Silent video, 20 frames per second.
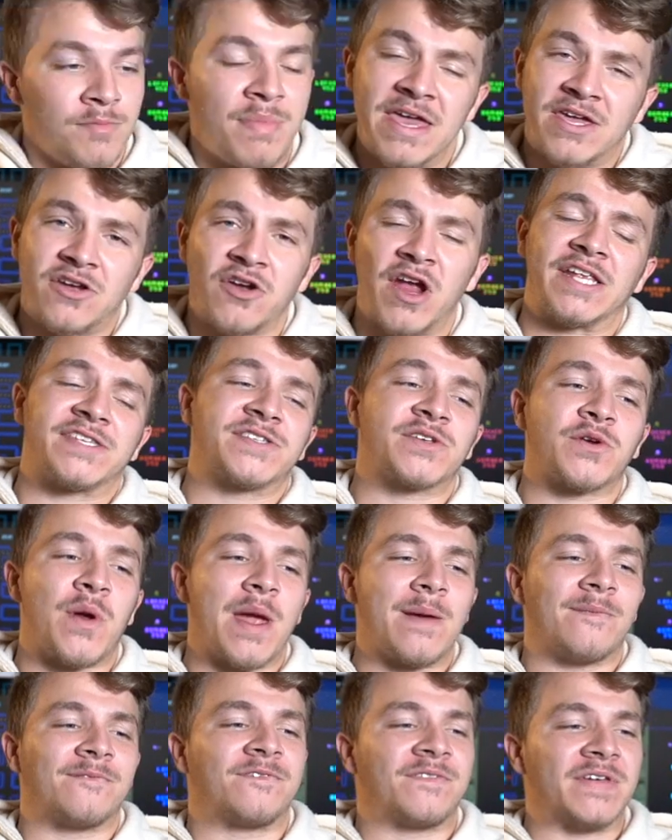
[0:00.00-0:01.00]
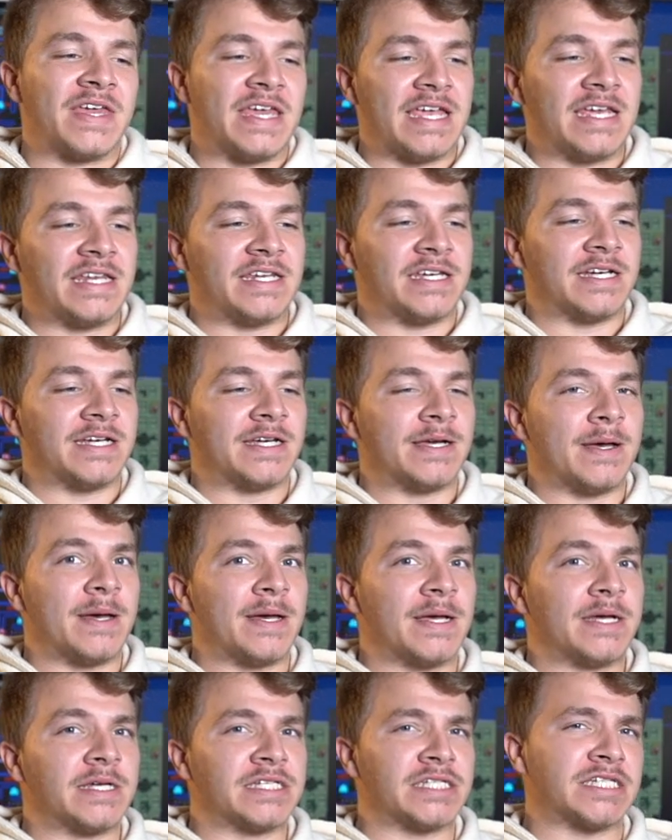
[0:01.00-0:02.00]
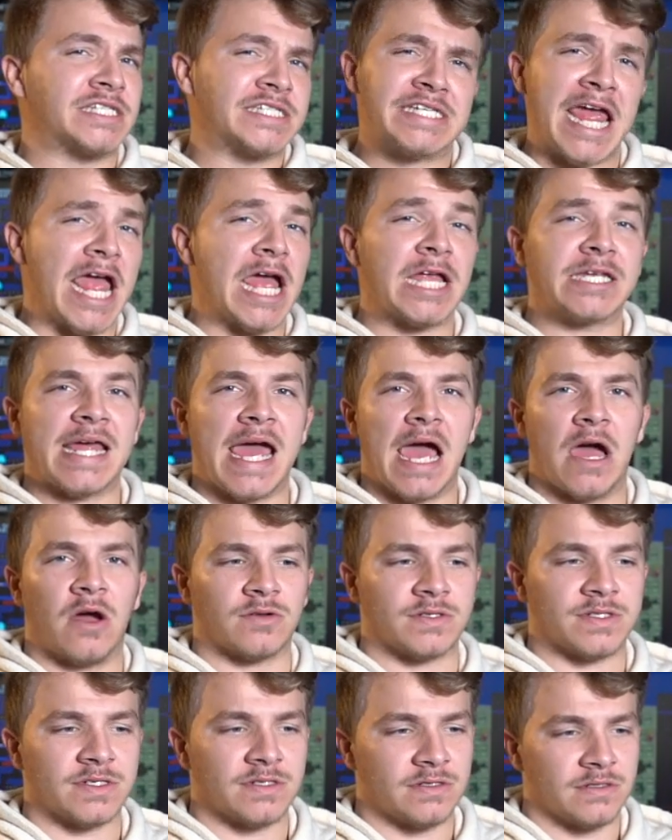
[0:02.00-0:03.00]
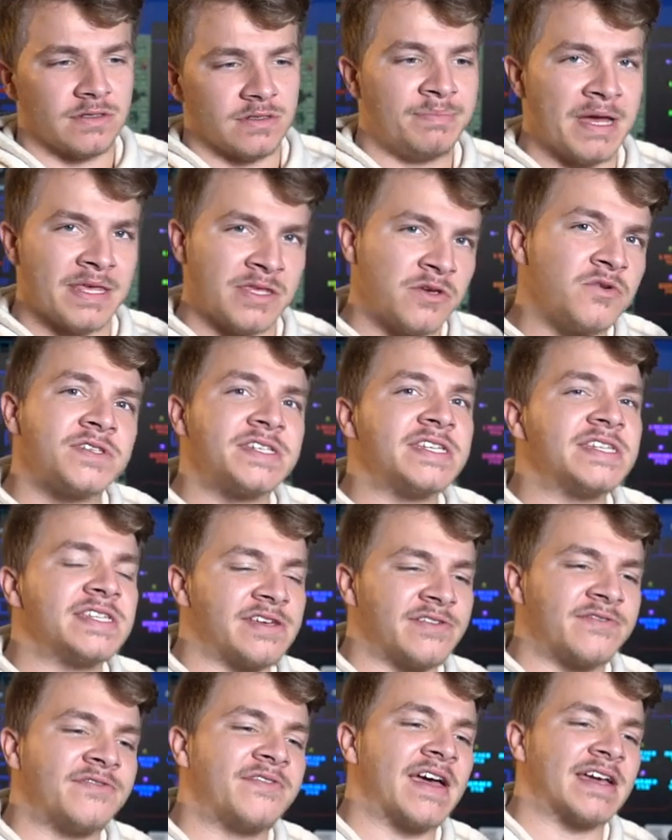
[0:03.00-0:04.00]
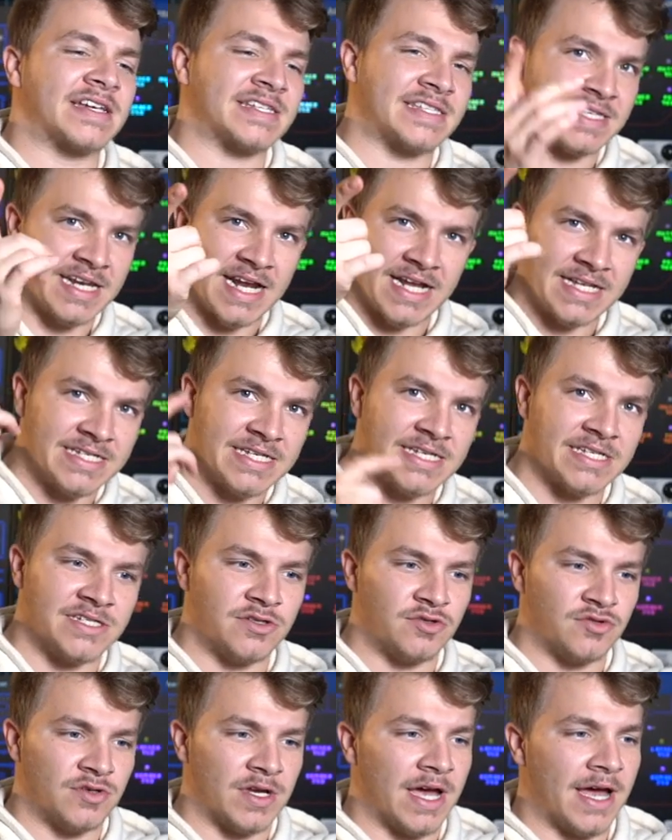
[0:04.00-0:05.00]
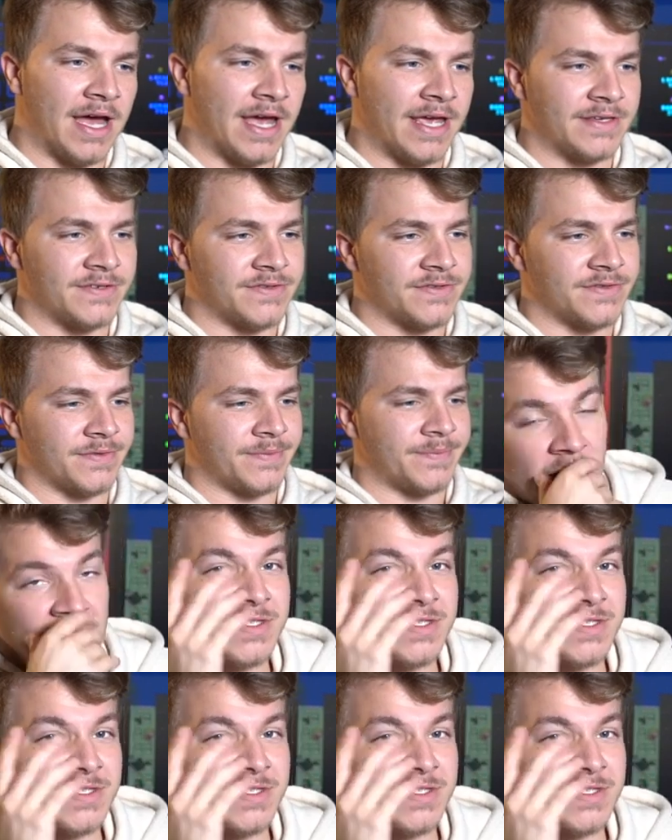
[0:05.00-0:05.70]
Make your Instagram feed stand out by using the effects that I teach you guys.